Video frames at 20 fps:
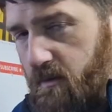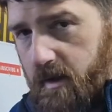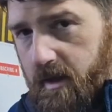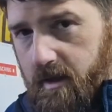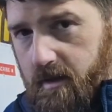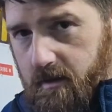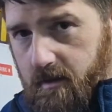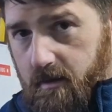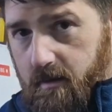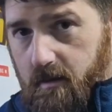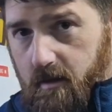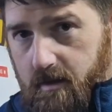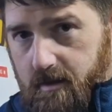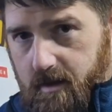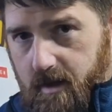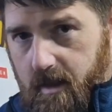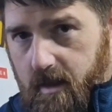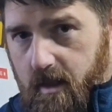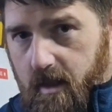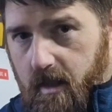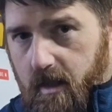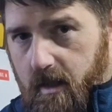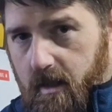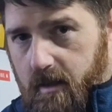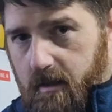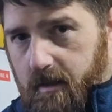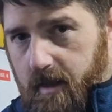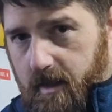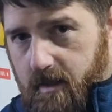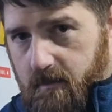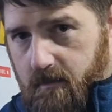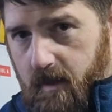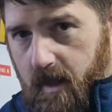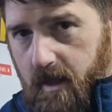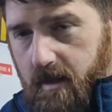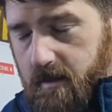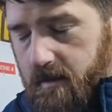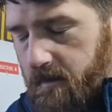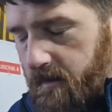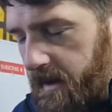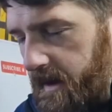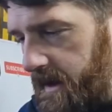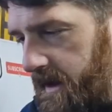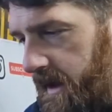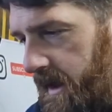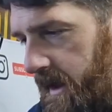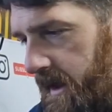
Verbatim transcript: where you can, like say, get some gauges on it